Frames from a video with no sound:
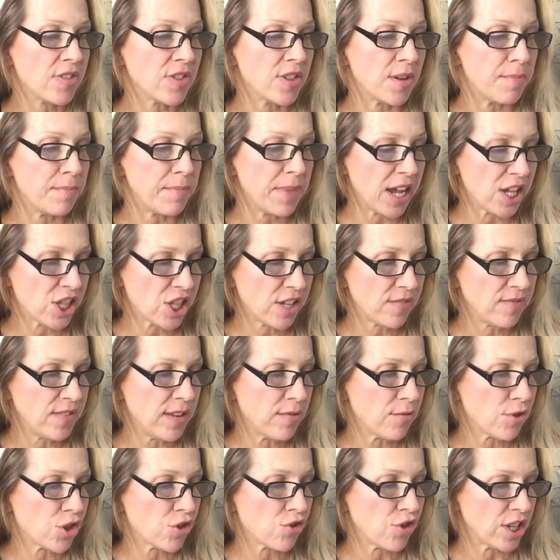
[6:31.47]
the
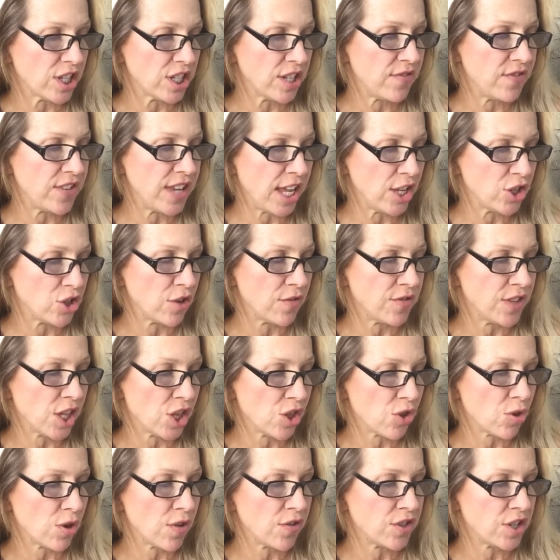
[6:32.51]
massively restrictive nature of
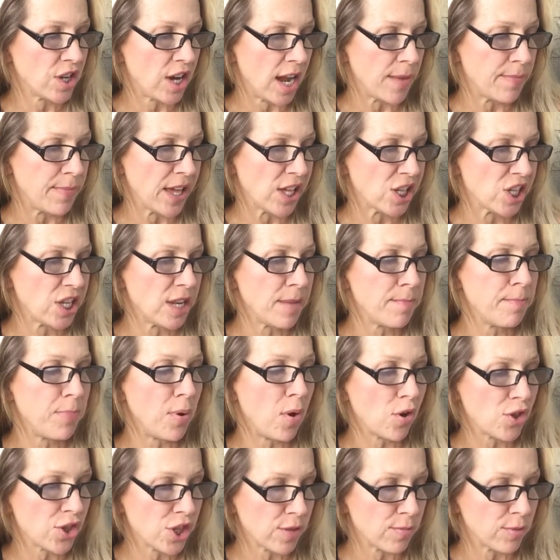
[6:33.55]
this sort of diet makes it
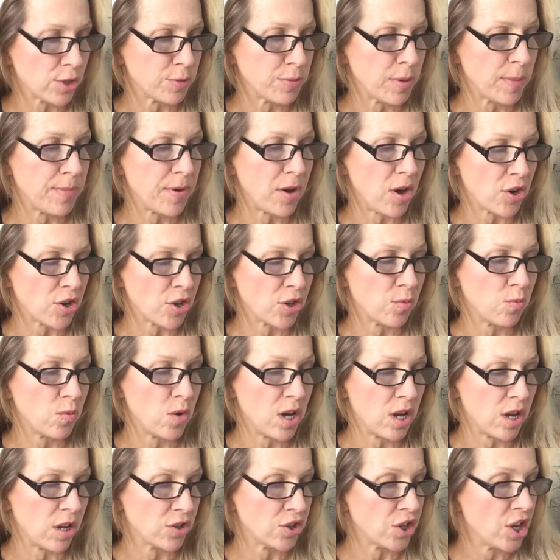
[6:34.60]
impossible to be part of the
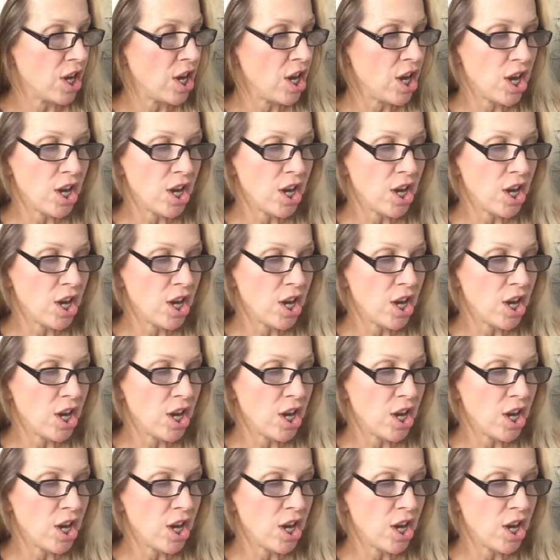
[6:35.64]
world.